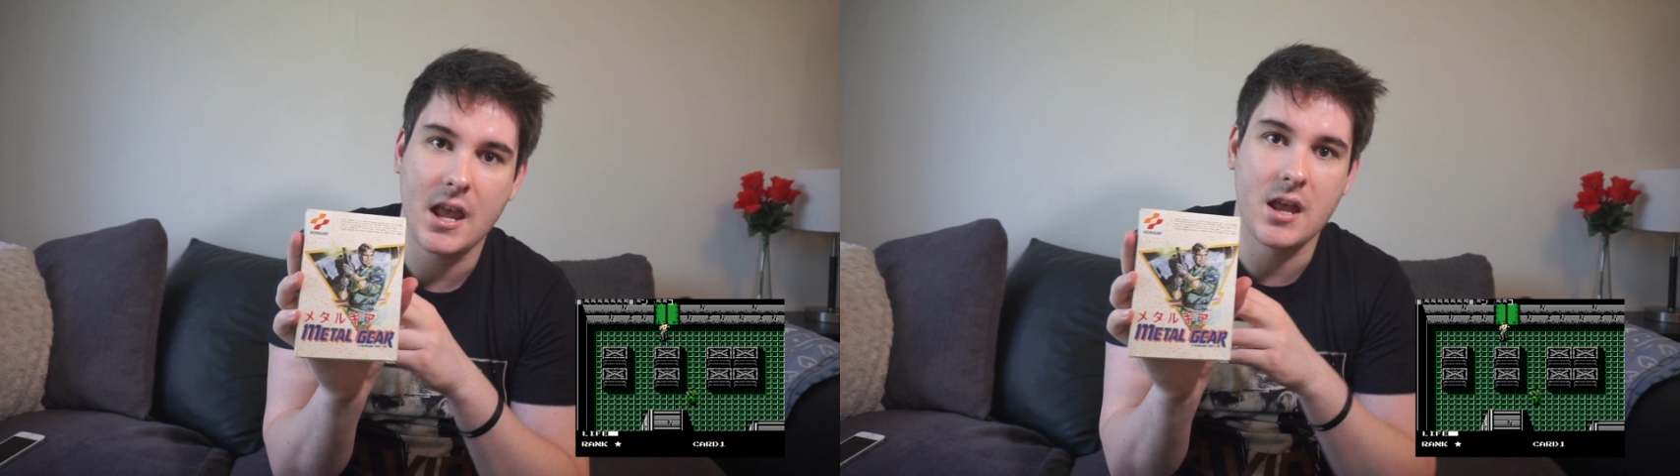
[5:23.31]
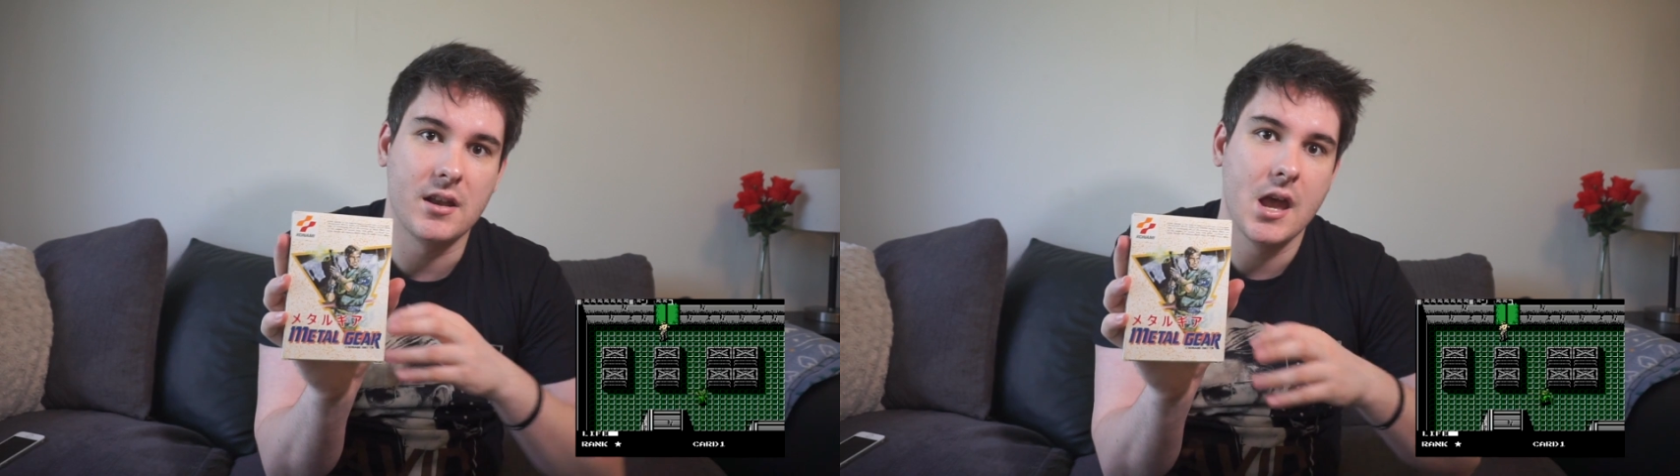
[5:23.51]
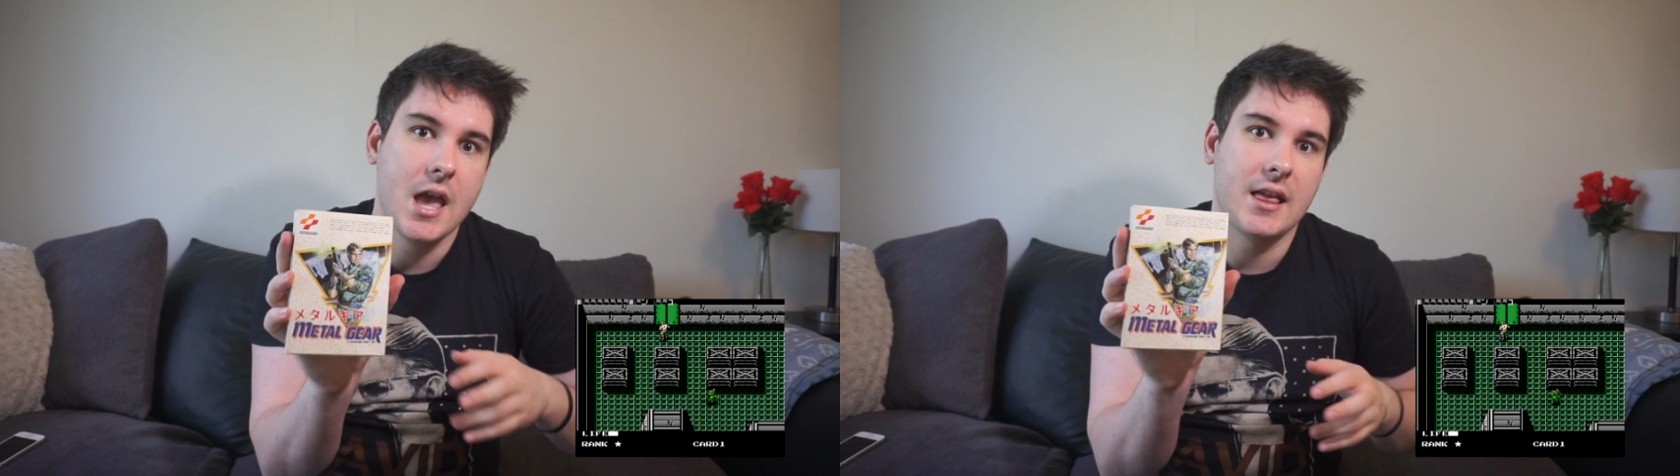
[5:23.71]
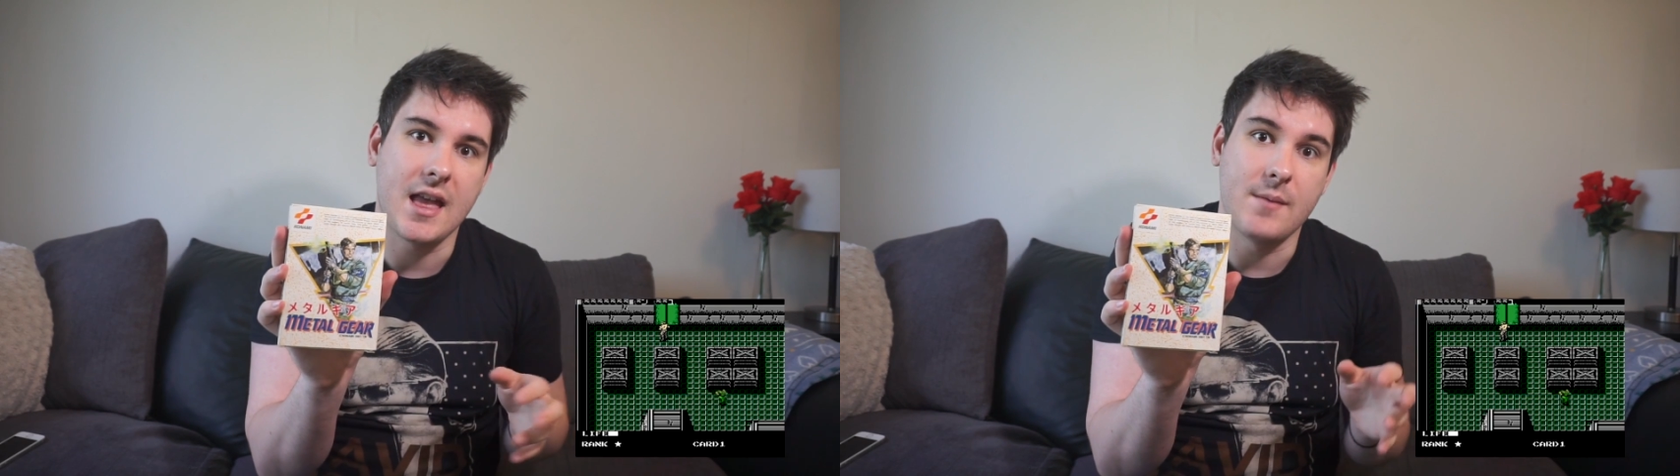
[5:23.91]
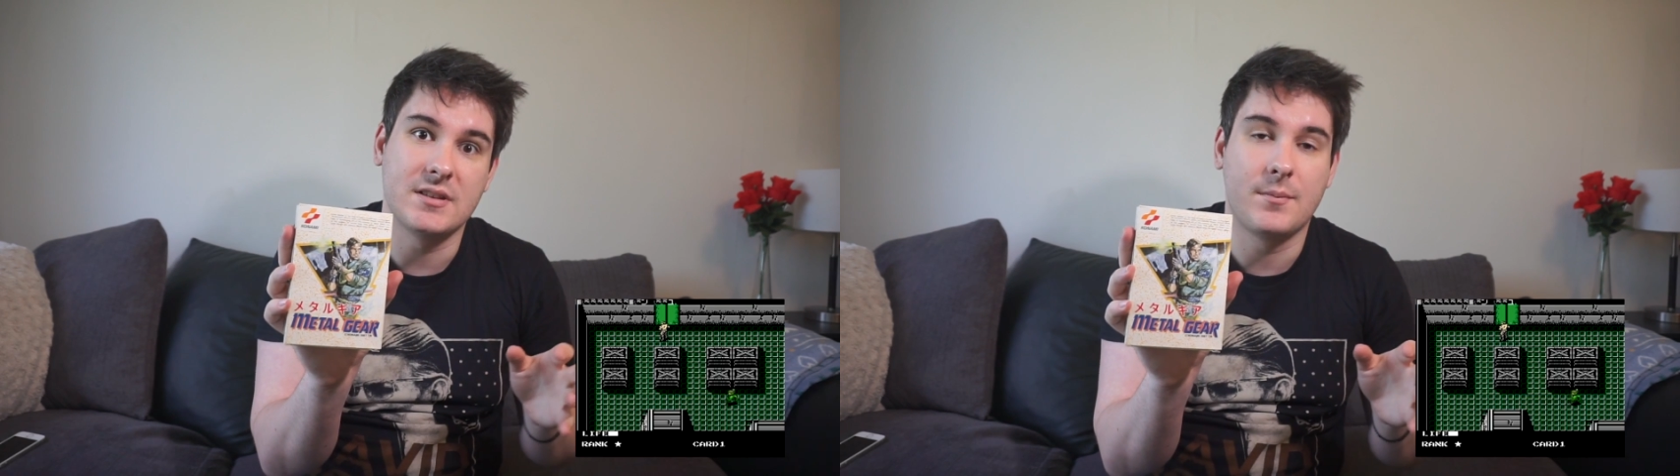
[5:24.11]
in
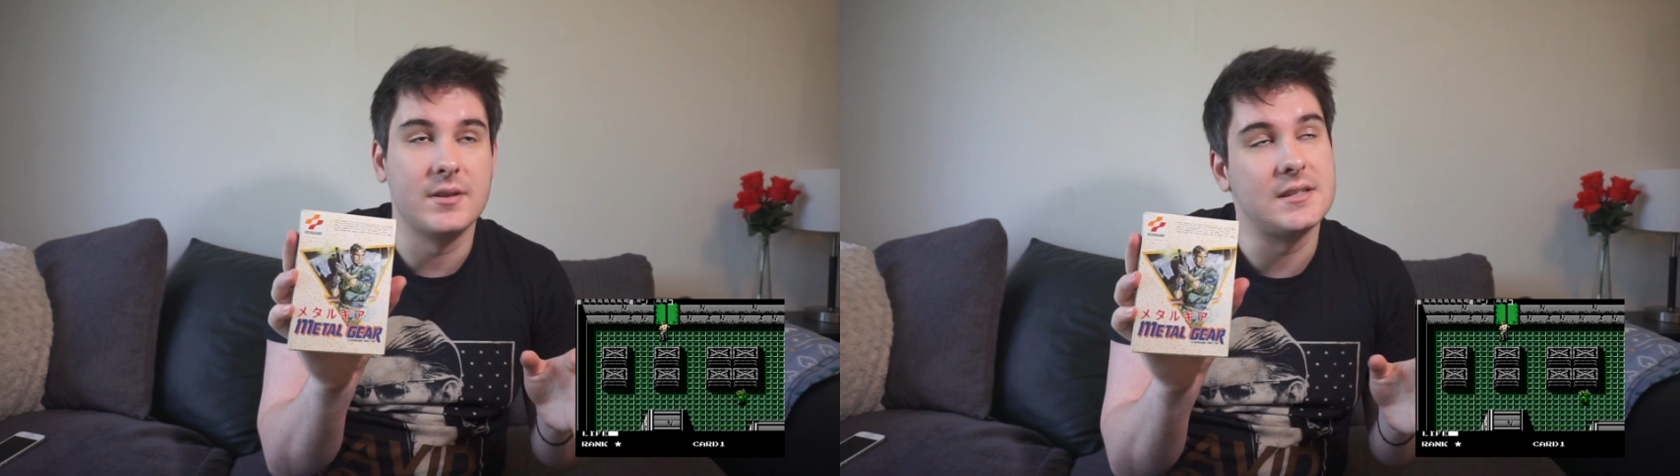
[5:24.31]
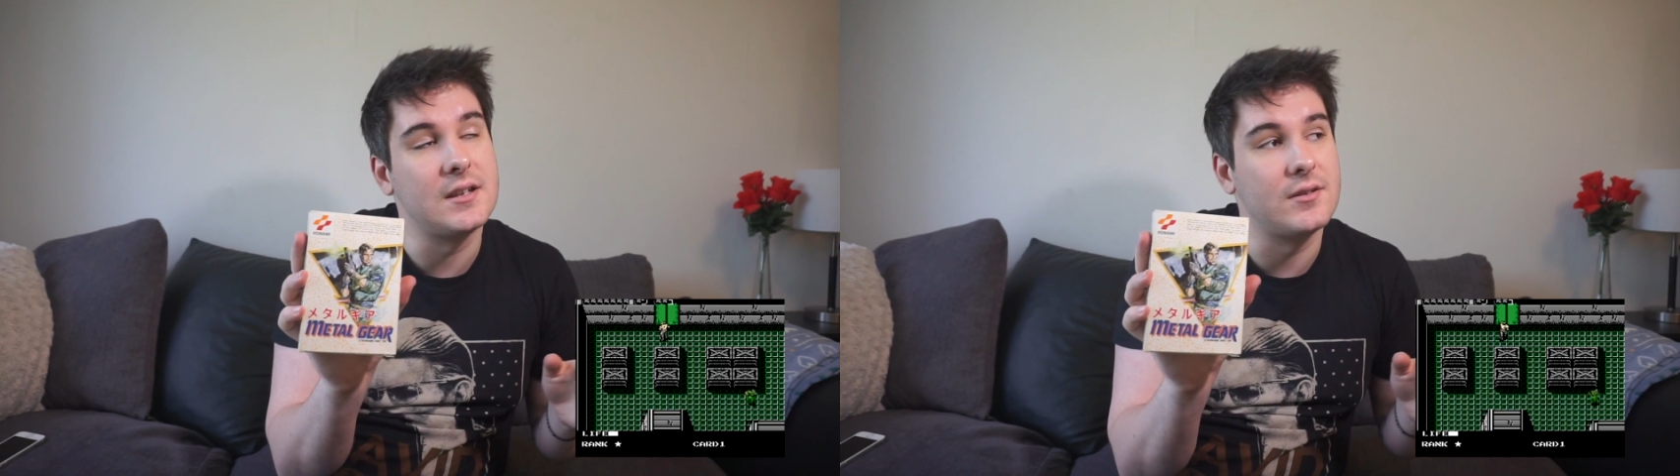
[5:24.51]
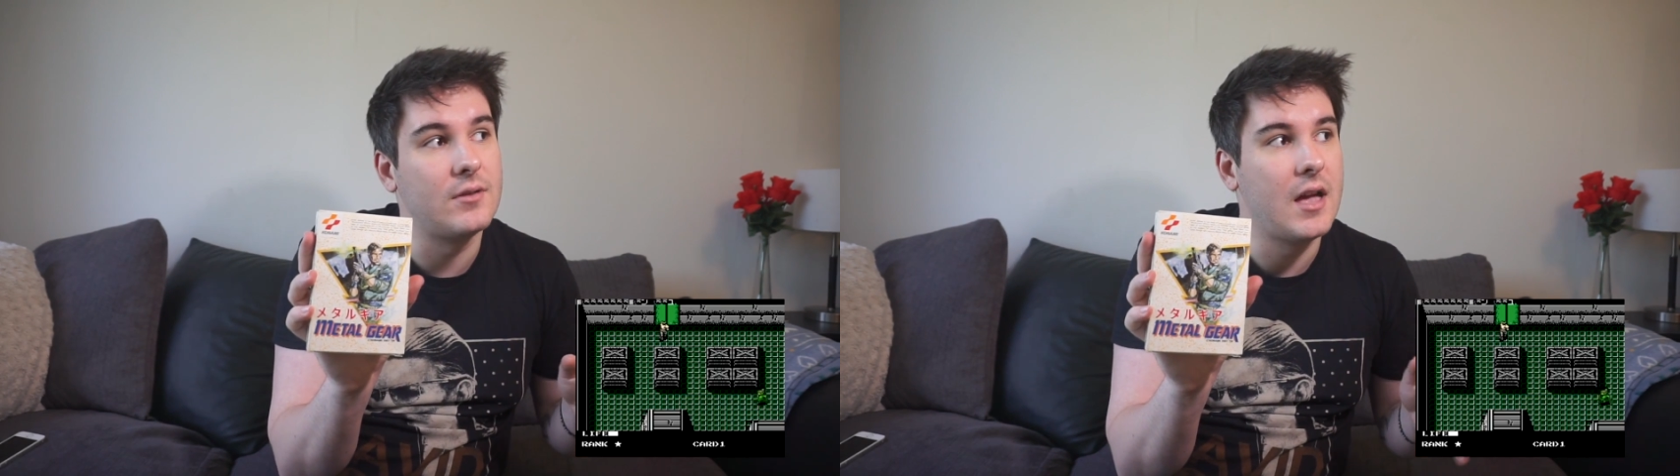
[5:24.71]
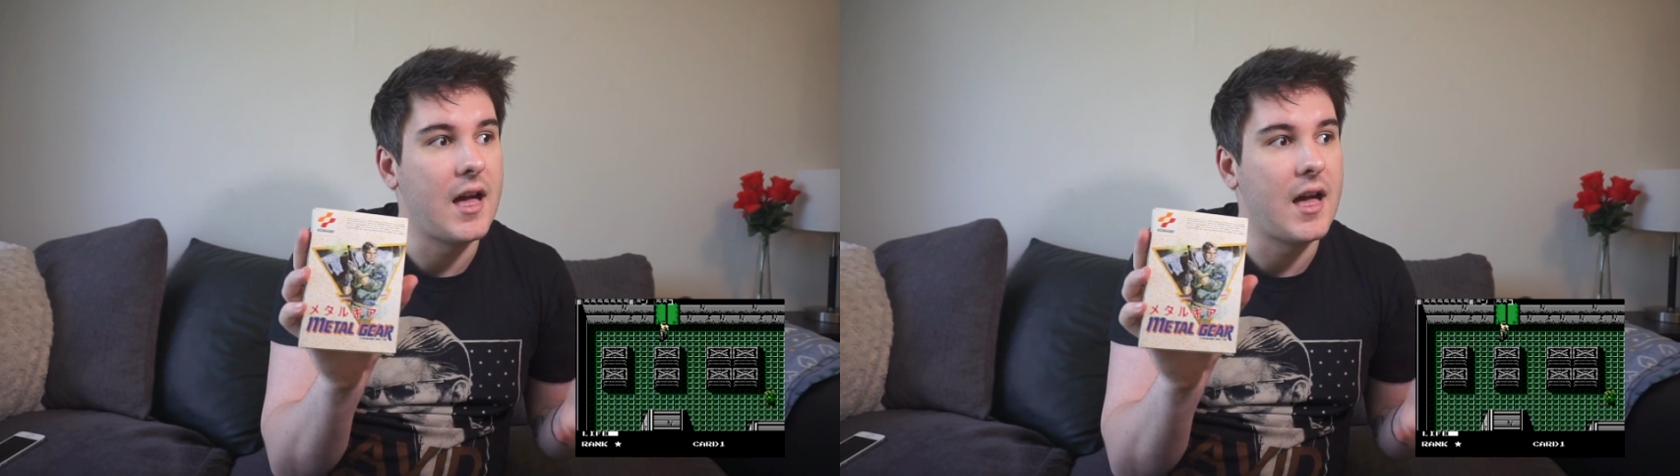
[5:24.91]
games up until,